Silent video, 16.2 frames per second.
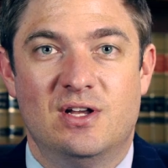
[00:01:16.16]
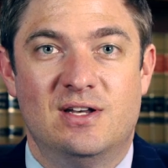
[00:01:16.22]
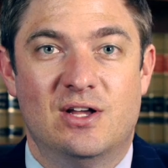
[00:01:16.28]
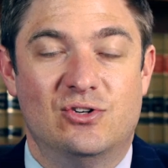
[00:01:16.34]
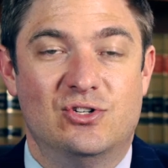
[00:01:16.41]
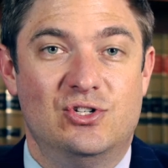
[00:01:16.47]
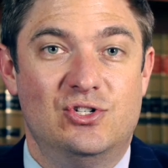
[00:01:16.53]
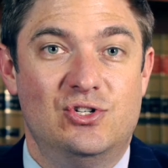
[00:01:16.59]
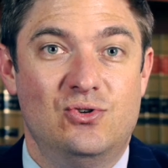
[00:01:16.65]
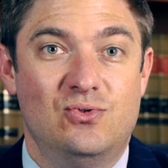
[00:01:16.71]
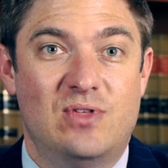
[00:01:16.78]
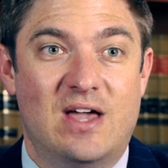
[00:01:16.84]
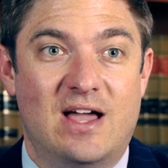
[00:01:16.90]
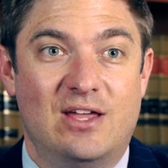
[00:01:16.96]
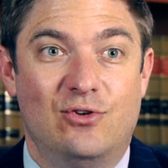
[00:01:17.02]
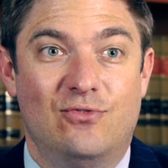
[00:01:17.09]
Now to do
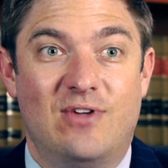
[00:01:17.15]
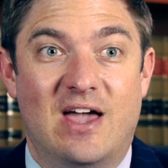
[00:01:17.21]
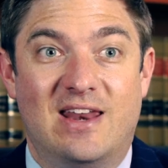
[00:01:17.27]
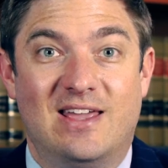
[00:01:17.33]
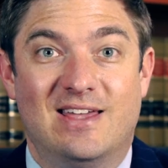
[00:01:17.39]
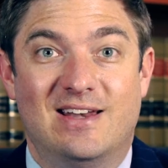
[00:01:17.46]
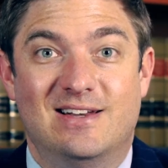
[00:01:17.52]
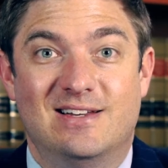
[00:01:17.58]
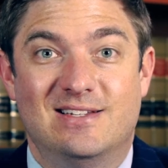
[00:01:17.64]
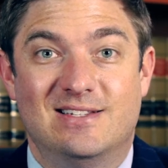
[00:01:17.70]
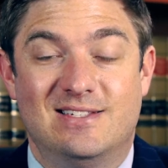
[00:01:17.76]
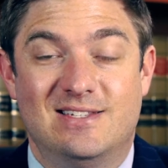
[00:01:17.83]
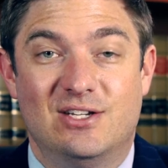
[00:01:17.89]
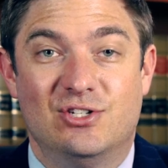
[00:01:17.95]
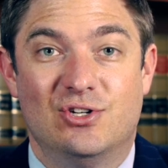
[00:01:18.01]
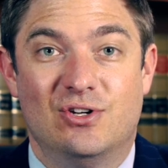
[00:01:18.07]
that, you've got to get a
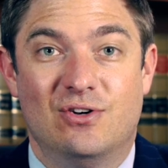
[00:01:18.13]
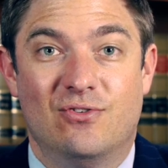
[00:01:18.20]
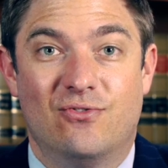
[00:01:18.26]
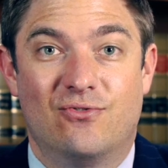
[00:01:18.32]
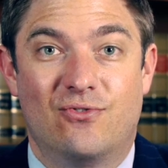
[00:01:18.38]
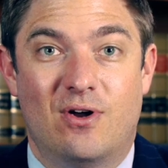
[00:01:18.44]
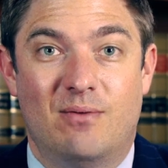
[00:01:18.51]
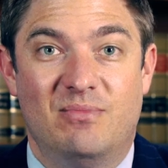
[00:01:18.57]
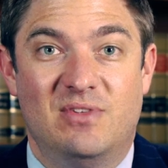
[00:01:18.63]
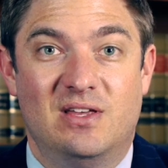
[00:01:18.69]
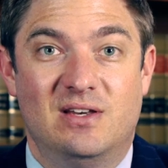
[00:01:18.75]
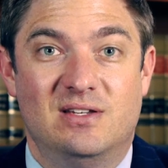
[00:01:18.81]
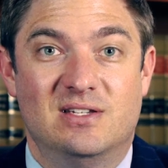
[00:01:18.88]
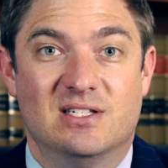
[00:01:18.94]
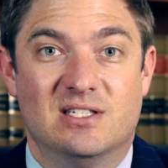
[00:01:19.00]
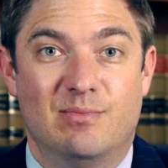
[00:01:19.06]
decision from the
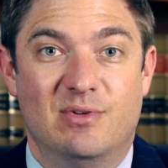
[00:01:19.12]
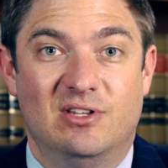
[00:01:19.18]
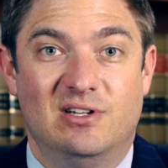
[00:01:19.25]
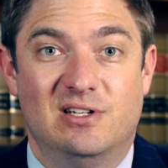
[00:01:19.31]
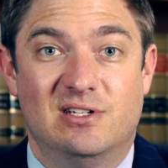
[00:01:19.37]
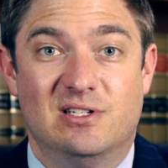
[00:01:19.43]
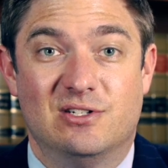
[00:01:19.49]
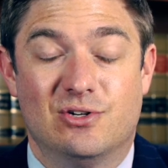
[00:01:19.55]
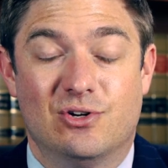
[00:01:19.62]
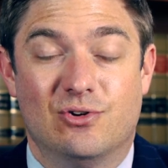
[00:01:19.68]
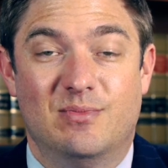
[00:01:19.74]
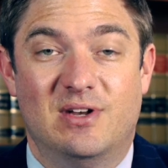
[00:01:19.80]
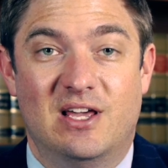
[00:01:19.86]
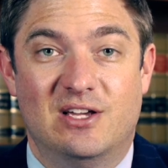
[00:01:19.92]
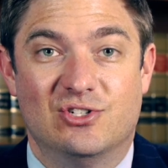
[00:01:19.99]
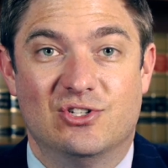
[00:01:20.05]
Disability
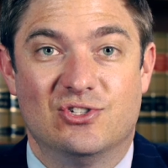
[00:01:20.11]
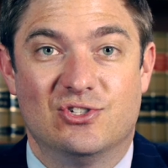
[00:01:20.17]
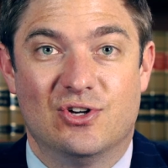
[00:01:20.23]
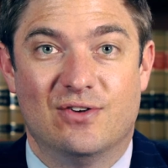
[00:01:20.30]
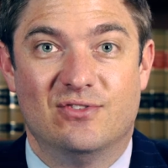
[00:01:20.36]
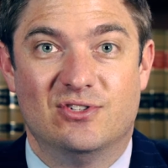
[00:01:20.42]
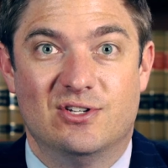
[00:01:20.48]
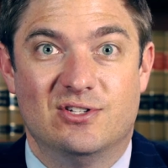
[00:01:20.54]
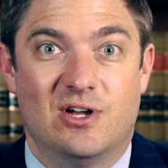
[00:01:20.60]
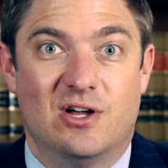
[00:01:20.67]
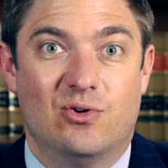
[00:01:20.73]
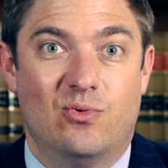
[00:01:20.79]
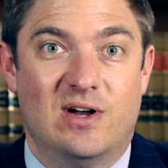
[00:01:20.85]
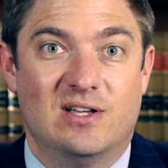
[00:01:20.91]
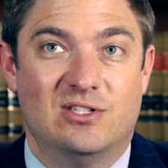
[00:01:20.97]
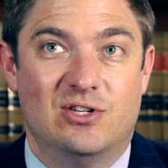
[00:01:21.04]
Determination Services,
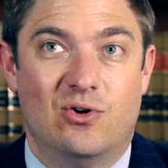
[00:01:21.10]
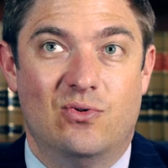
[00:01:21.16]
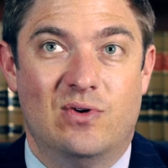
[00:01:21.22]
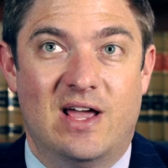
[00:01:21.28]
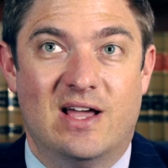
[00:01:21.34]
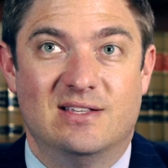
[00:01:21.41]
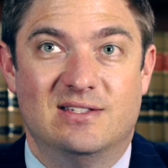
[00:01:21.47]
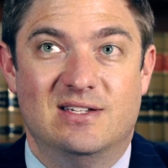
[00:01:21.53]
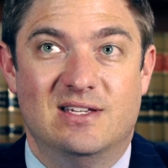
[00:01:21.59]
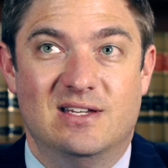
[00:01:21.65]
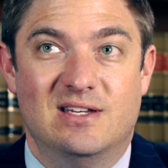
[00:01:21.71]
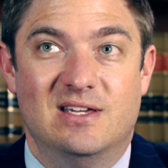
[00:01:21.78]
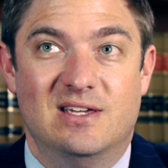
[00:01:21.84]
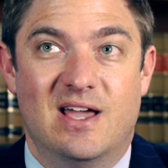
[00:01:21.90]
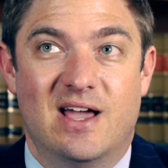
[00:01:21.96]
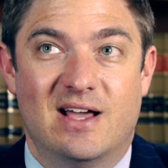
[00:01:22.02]
otherwise known as
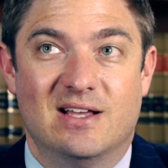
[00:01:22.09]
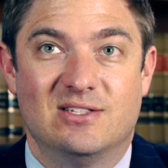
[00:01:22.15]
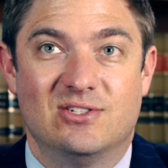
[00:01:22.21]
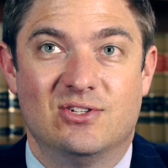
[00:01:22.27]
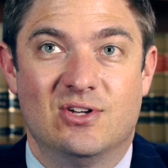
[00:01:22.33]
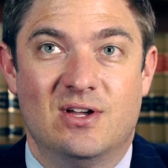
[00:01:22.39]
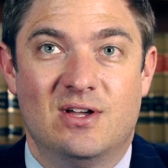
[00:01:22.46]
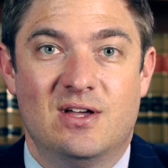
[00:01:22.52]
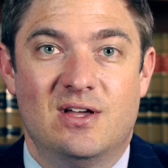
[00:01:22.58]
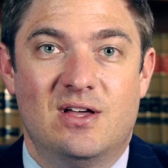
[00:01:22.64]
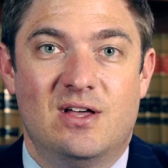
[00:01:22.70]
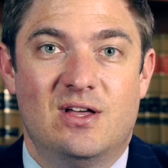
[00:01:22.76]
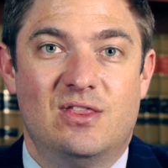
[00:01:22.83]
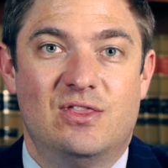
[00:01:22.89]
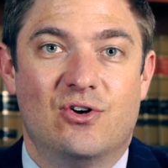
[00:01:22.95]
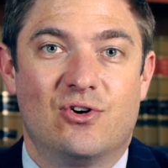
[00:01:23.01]
DDS.
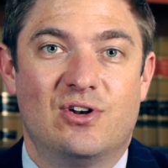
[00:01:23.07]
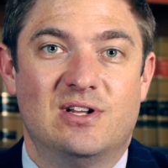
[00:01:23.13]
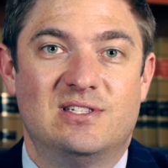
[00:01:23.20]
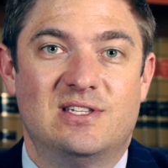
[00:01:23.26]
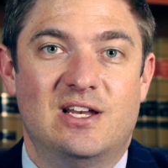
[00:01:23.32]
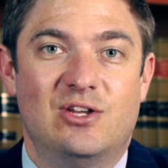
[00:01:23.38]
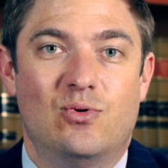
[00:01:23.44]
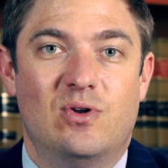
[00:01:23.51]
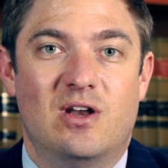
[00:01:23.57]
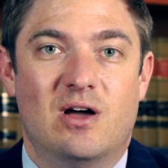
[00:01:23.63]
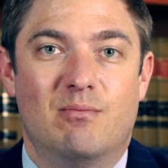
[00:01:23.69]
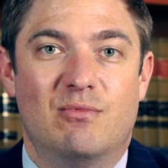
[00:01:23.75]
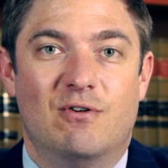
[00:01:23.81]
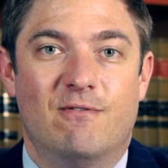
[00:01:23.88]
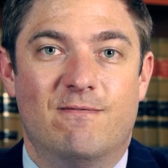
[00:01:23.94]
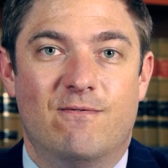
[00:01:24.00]
They're going to send you a
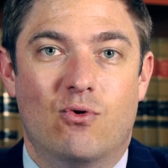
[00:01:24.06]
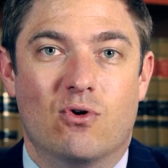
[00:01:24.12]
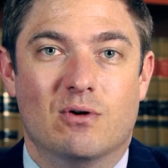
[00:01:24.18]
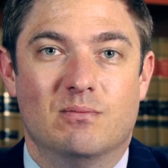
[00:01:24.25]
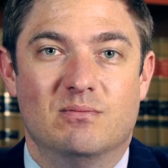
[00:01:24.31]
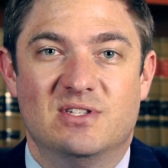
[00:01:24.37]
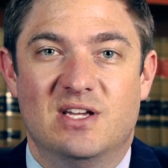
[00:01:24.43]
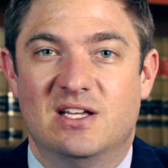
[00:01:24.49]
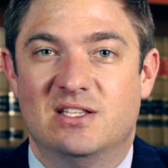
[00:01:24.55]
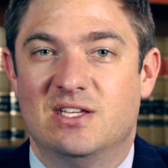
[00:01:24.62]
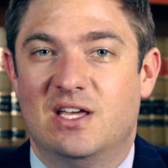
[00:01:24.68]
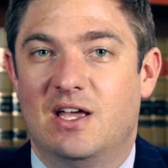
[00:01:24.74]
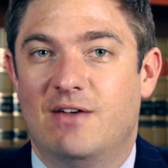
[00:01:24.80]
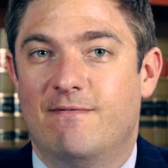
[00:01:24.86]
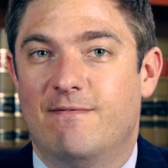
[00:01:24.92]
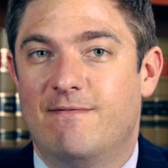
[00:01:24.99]
number of forms. It's
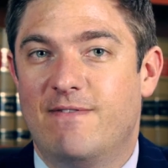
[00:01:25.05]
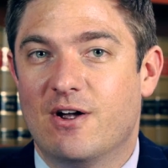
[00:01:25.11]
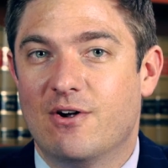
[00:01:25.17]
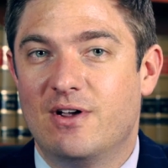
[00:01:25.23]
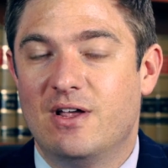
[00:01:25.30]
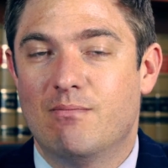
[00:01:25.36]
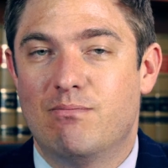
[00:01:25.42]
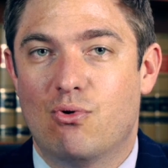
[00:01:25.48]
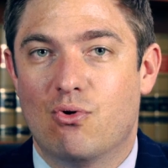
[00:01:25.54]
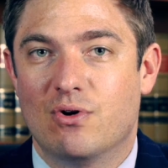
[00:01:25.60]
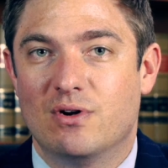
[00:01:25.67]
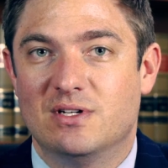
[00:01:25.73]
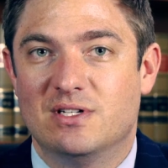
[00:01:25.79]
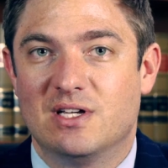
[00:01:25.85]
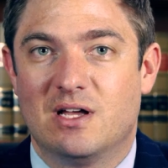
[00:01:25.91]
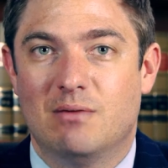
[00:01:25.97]
very
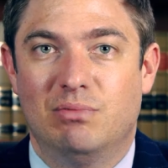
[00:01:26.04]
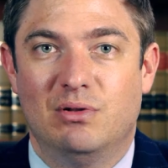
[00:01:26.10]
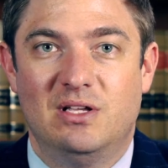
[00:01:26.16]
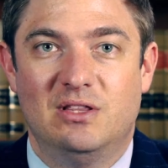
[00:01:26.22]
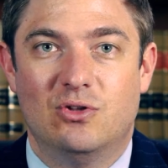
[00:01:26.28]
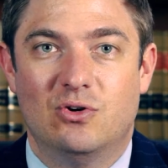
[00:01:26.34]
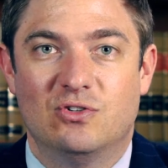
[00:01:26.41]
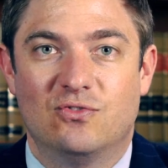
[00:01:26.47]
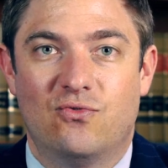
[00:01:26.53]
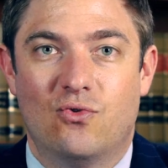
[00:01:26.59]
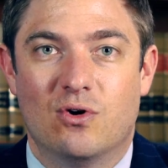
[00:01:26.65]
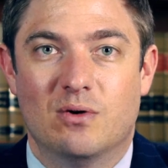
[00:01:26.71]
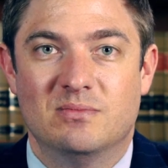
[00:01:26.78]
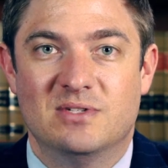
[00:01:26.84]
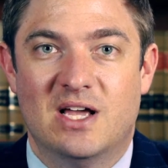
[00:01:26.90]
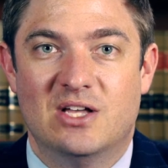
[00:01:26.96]
important to complete those
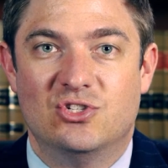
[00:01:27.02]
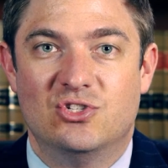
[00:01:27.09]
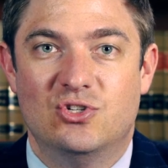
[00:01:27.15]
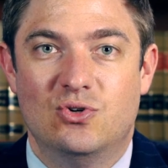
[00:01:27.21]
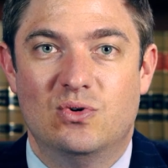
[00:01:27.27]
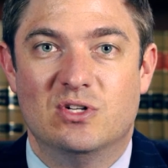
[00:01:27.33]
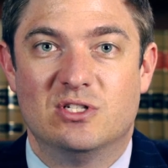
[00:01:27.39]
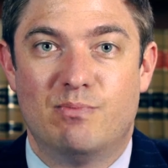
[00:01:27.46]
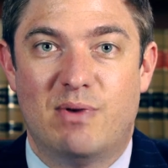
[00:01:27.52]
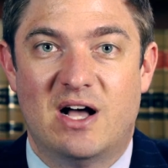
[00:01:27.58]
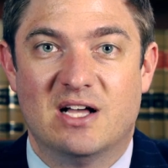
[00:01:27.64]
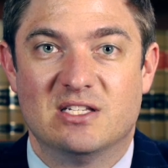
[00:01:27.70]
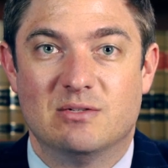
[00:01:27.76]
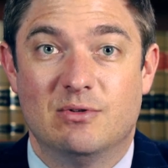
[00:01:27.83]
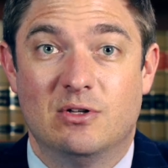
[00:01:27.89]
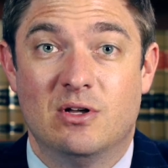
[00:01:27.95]
forms as soon as
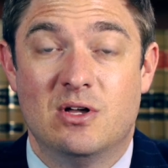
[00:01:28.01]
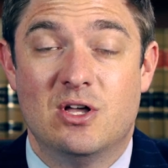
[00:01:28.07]
possible,